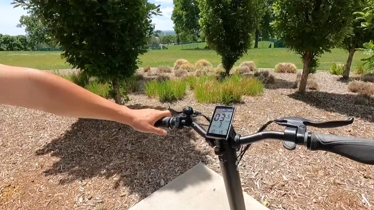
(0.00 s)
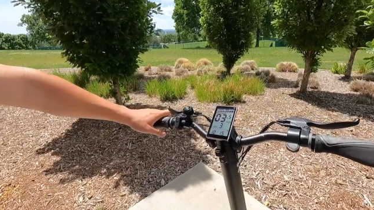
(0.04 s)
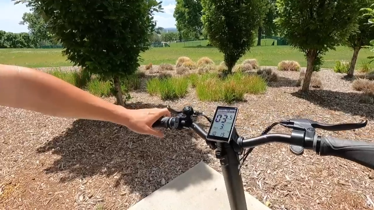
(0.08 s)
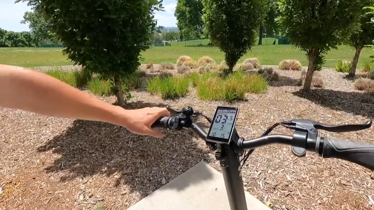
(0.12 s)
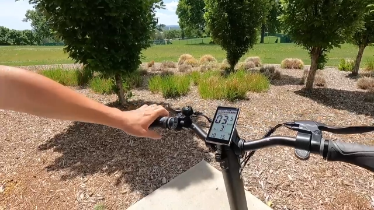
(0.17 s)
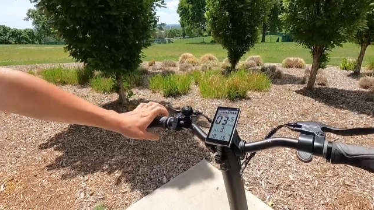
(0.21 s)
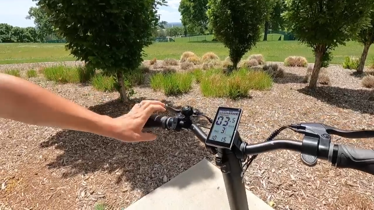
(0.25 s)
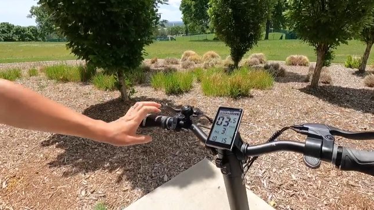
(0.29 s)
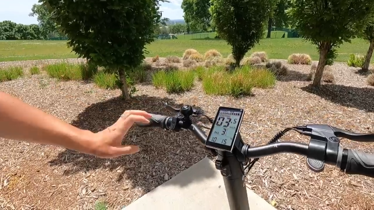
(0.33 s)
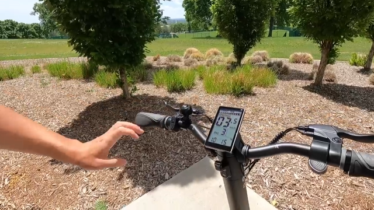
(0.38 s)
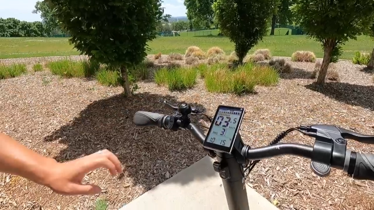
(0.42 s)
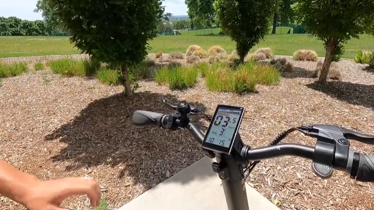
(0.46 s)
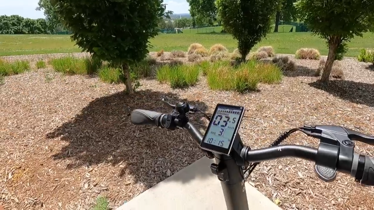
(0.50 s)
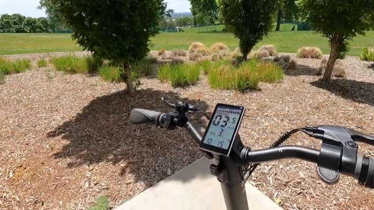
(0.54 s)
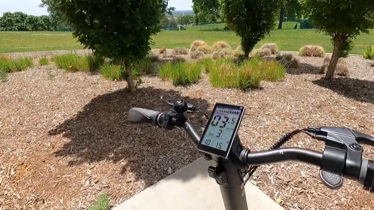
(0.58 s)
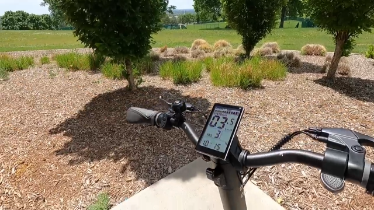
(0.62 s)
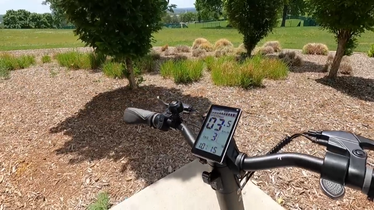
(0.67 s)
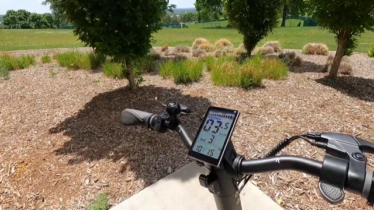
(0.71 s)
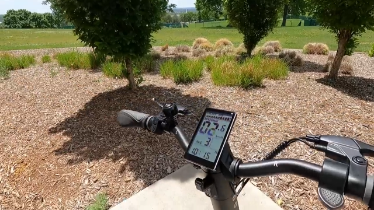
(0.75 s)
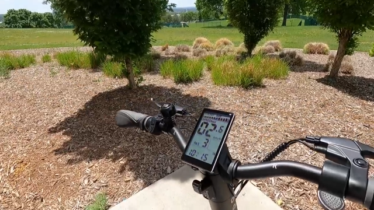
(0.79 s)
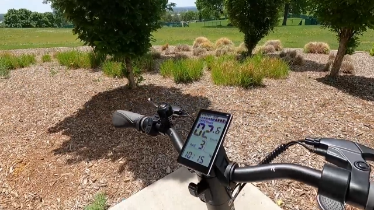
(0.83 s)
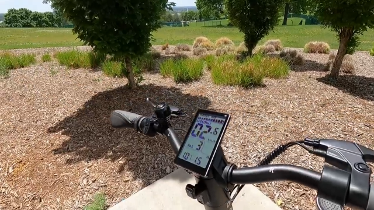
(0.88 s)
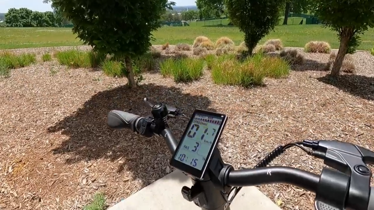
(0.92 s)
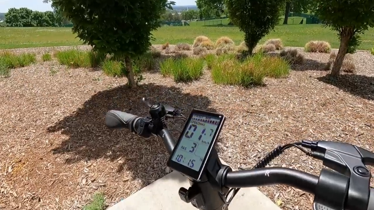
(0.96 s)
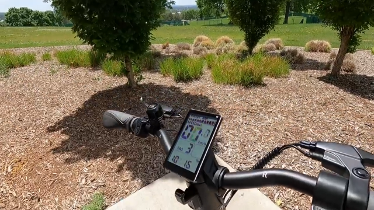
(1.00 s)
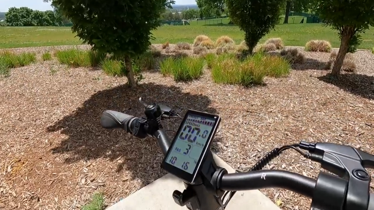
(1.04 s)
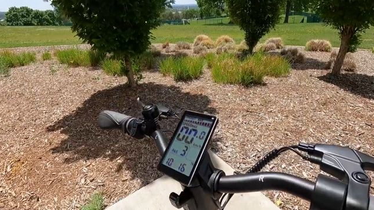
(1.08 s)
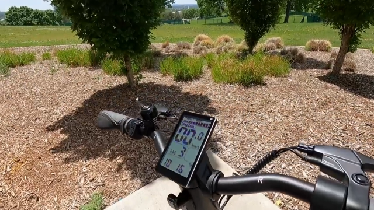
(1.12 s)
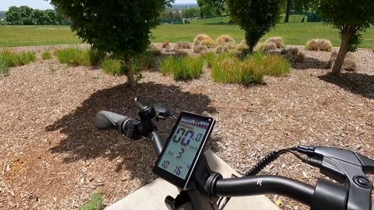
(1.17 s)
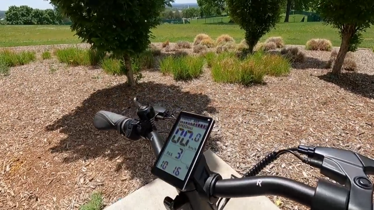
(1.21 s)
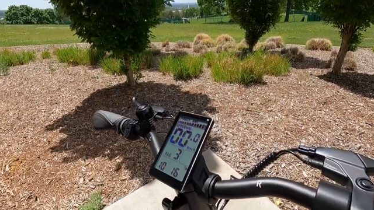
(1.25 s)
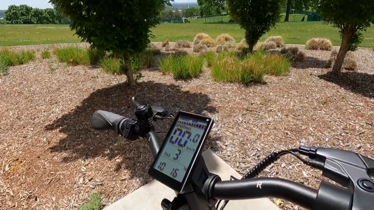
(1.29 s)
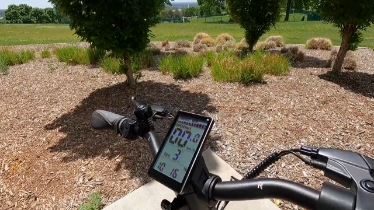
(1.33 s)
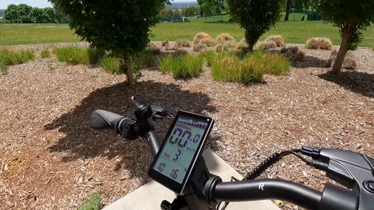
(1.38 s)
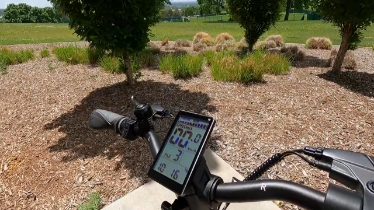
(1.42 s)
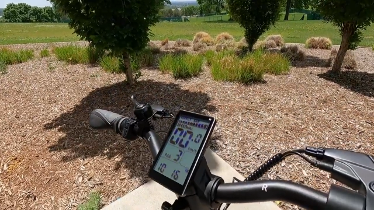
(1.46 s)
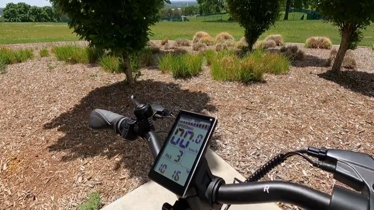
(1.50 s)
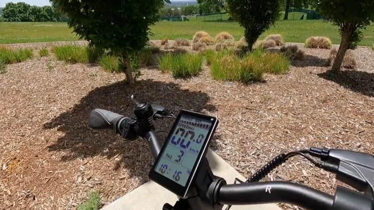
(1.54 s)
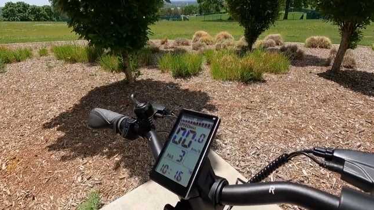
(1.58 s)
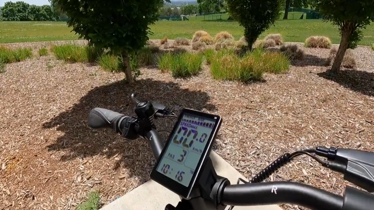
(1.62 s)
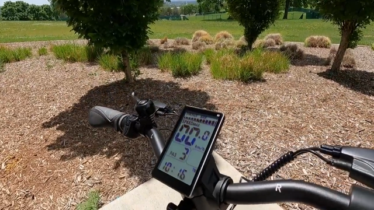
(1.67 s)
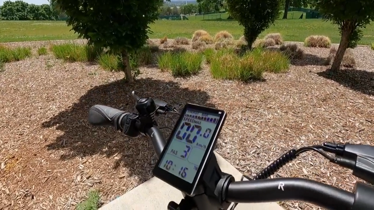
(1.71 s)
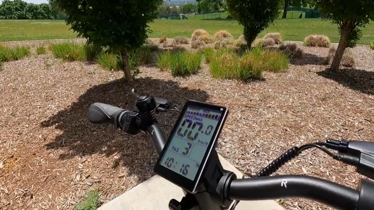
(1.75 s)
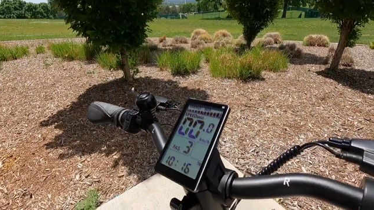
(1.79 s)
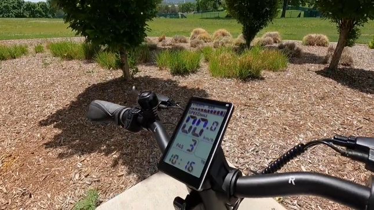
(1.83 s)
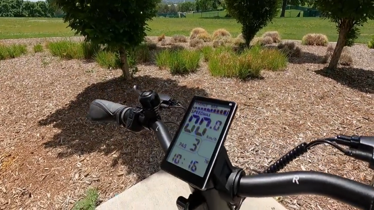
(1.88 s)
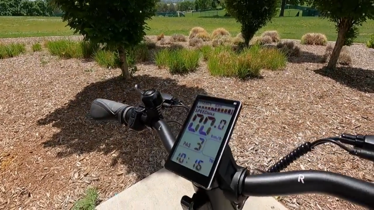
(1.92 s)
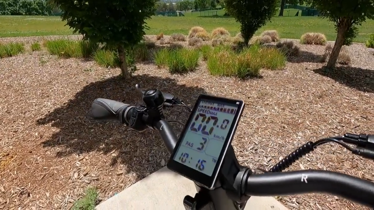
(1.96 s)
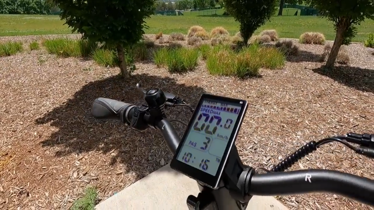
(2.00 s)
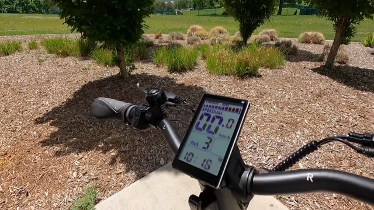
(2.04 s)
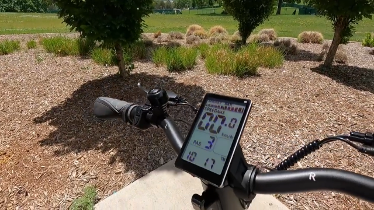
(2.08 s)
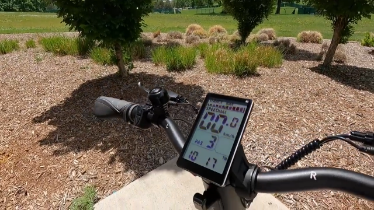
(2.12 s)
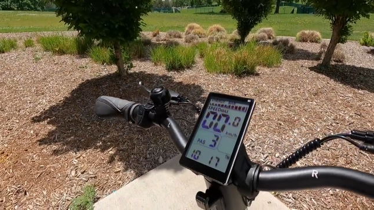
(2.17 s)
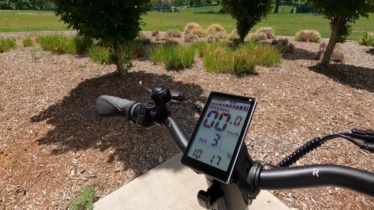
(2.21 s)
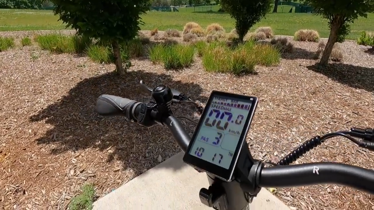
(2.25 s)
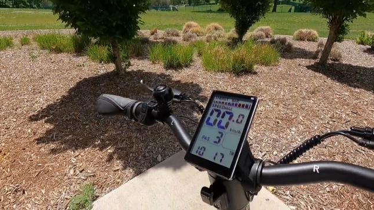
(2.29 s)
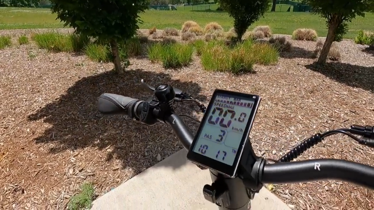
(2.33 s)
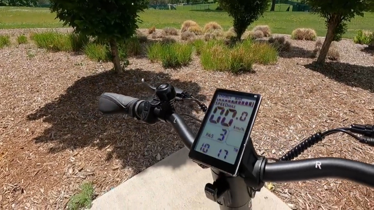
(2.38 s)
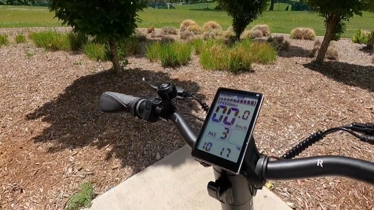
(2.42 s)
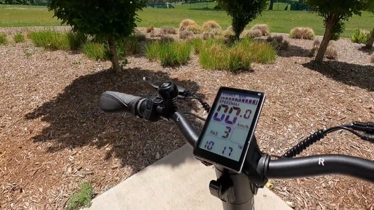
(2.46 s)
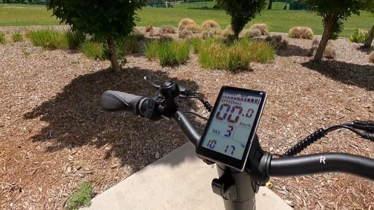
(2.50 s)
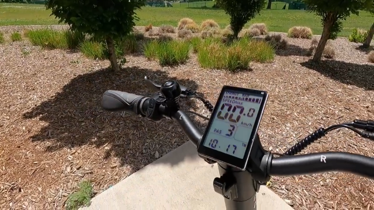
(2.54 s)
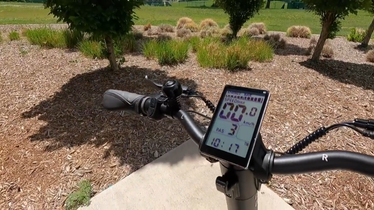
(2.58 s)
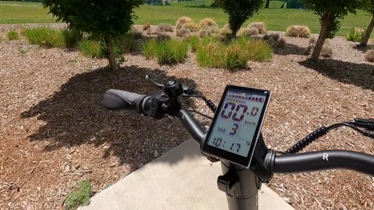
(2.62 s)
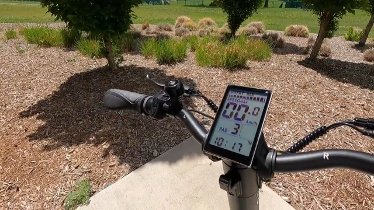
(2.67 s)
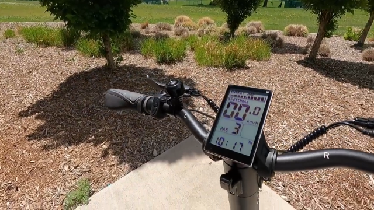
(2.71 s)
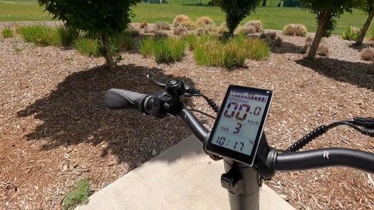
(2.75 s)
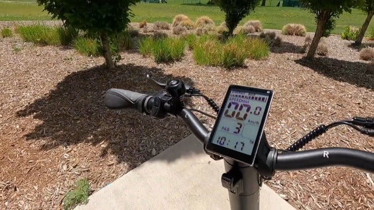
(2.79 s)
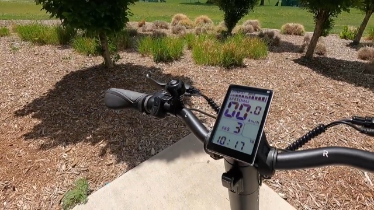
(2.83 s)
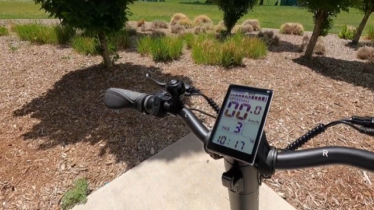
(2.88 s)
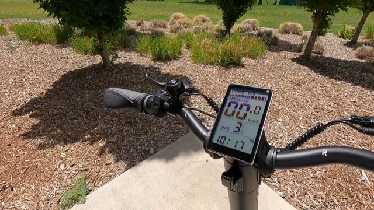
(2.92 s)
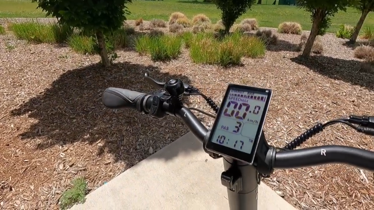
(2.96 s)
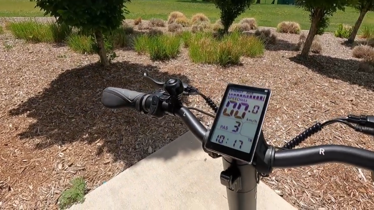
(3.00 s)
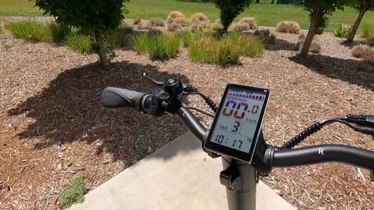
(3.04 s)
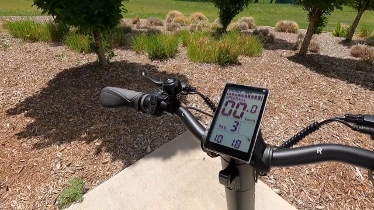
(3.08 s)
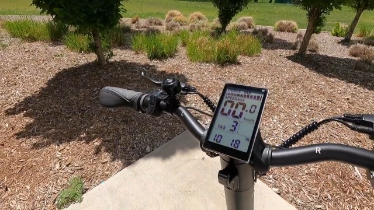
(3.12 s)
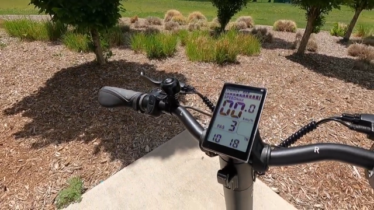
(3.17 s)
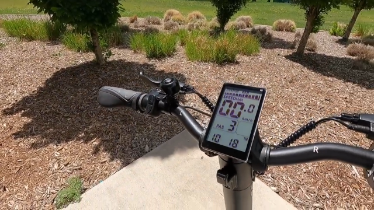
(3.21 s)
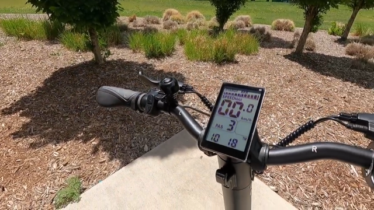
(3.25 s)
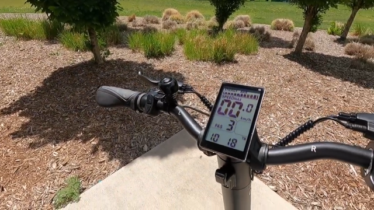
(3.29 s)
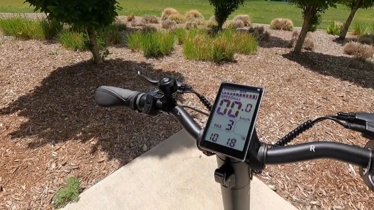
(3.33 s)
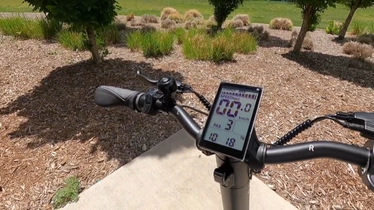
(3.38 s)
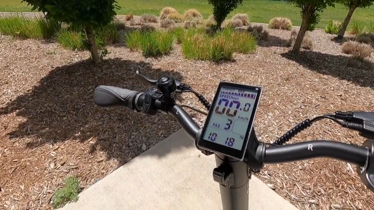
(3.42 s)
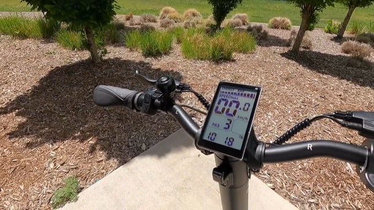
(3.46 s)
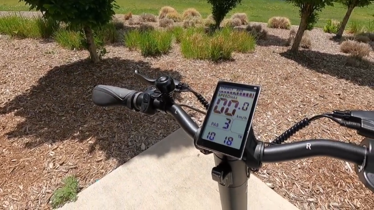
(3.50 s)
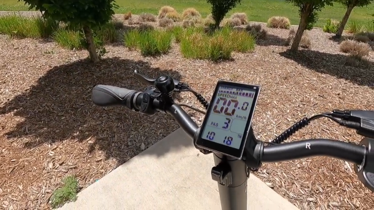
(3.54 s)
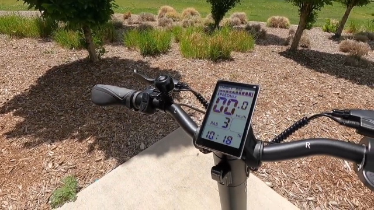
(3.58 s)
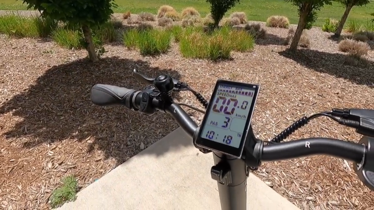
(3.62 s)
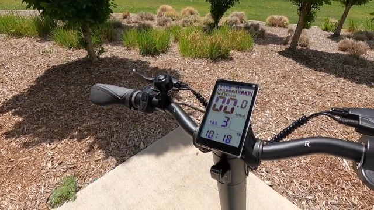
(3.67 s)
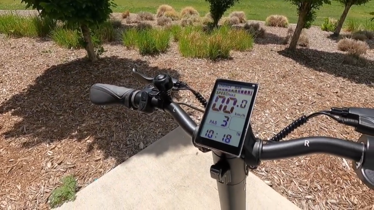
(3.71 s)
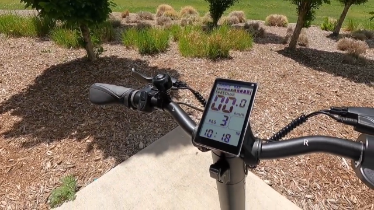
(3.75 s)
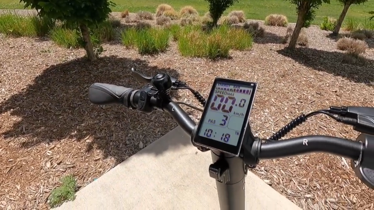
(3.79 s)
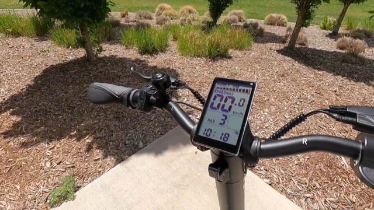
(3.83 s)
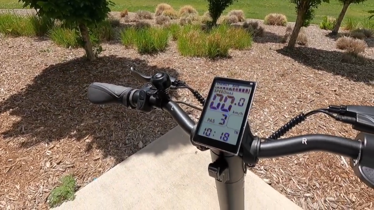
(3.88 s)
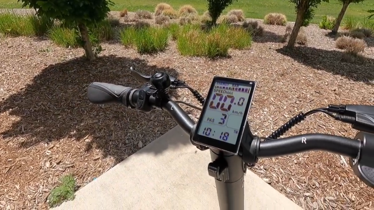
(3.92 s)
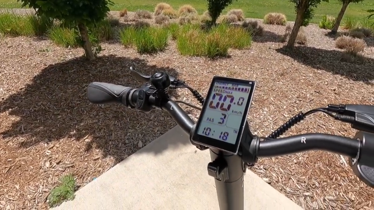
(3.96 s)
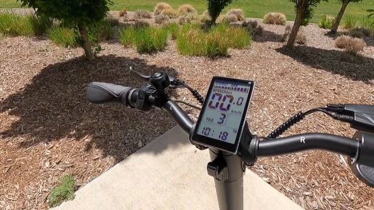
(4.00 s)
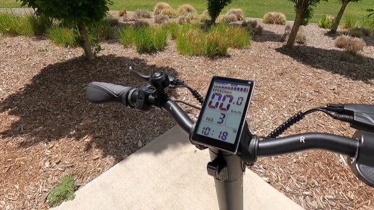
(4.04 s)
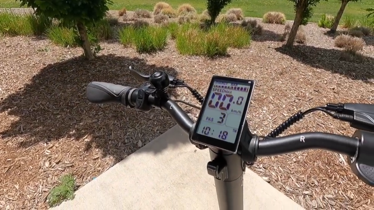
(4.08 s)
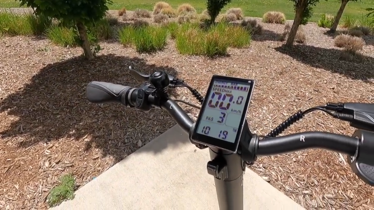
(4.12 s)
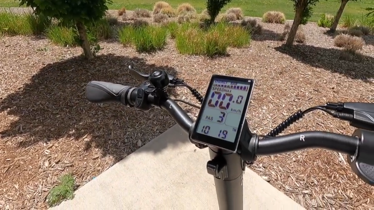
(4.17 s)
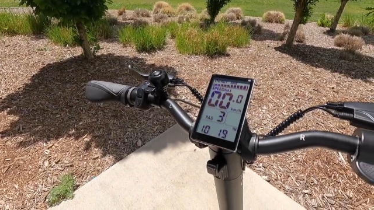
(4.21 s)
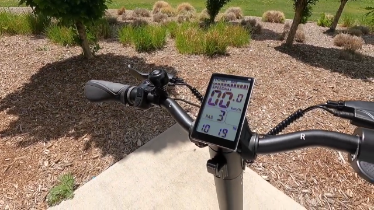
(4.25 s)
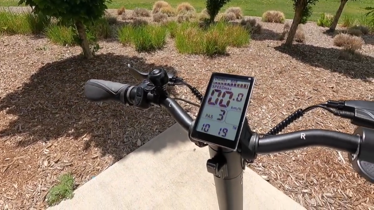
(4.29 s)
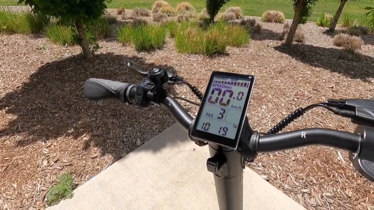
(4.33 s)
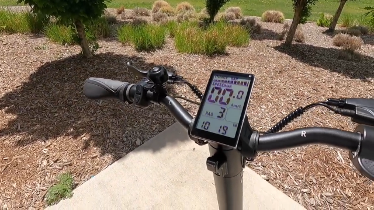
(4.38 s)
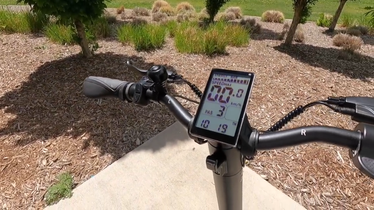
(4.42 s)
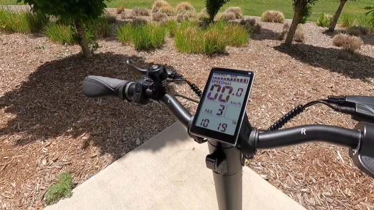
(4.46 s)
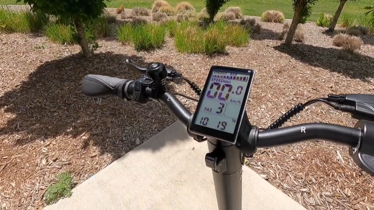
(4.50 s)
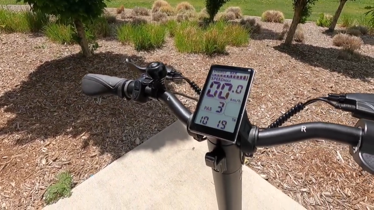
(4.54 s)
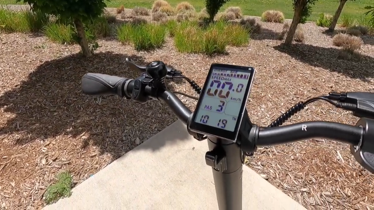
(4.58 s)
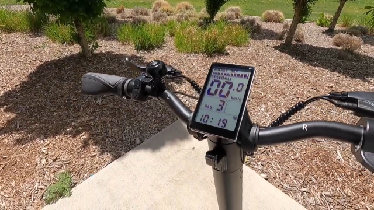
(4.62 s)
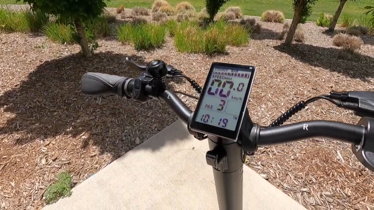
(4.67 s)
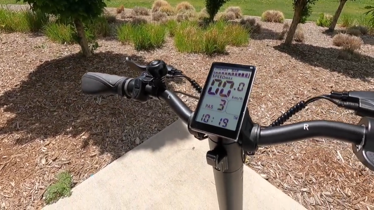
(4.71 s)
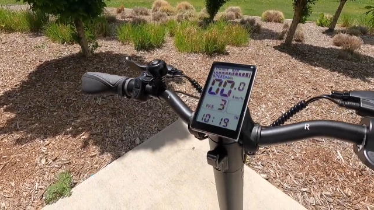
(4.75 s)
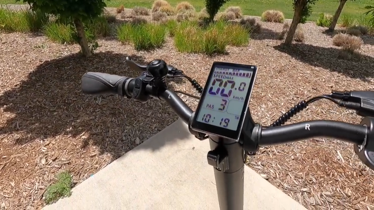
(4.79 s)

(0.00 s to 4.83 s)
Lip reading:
[unreadable: no face in view]